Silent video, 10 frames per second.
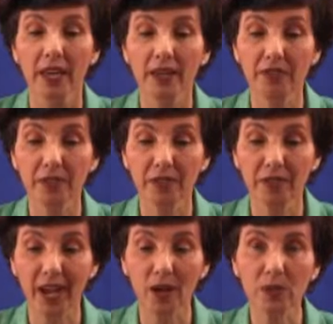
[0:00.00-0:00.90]
If the
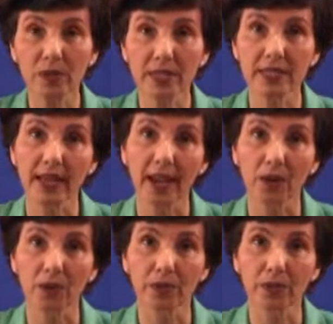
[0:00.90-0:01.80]
vowel
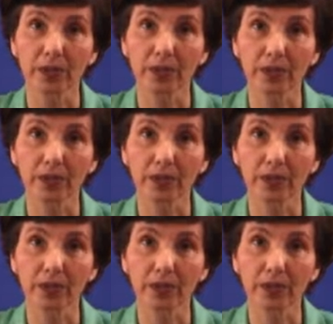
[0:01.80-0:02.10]
sound